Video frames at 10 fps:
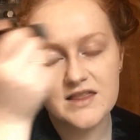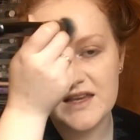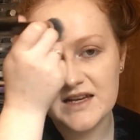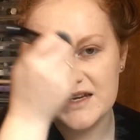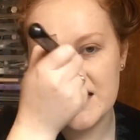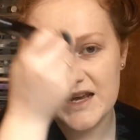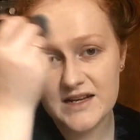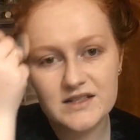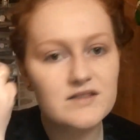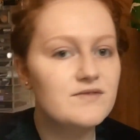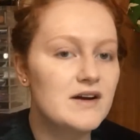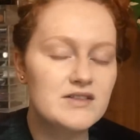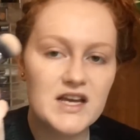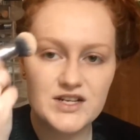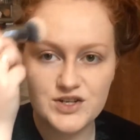the NYX
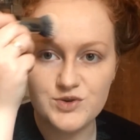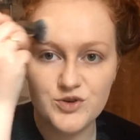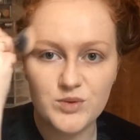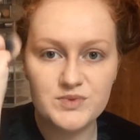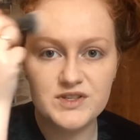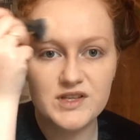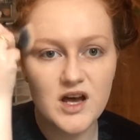foundation drops,